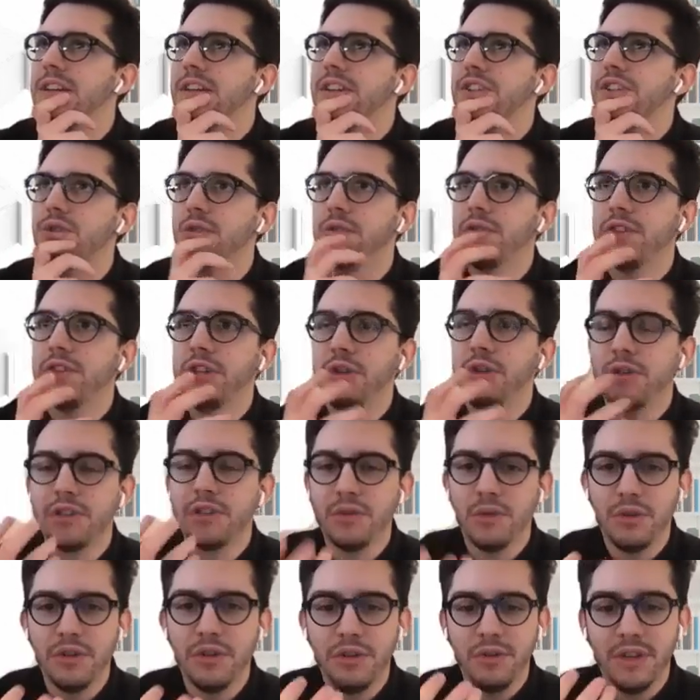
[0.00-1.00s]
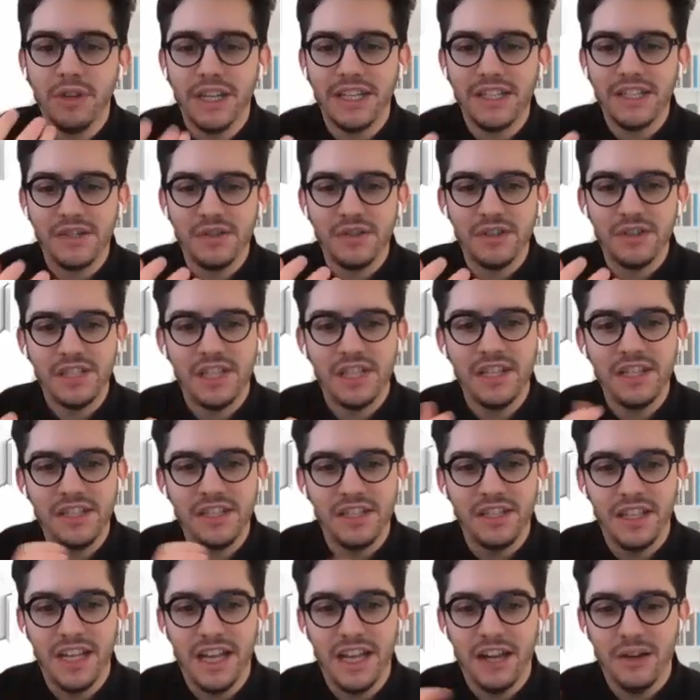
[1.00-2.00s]
sort of curatorial exercise
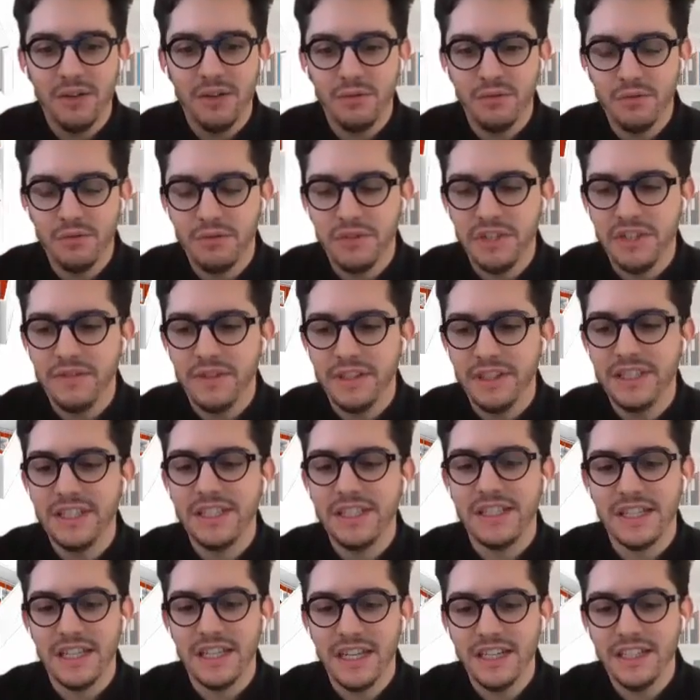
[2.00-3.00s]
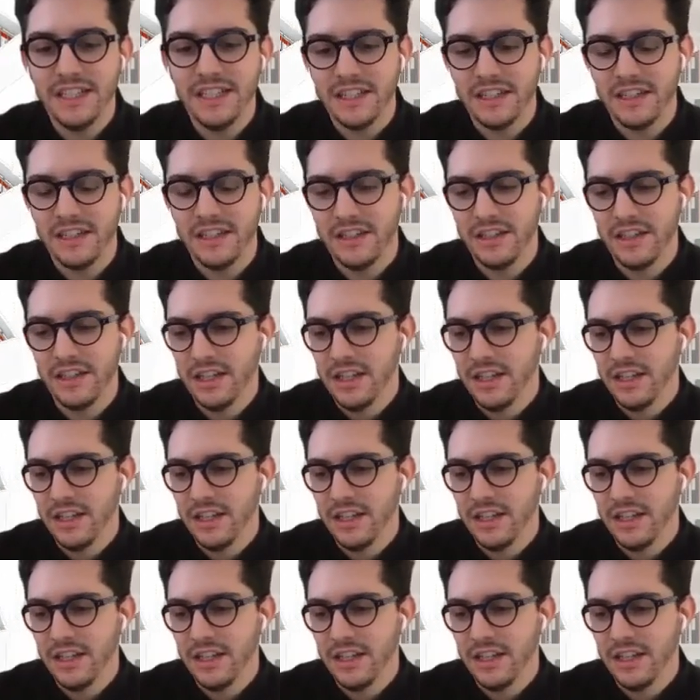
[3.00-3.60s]
in how to even design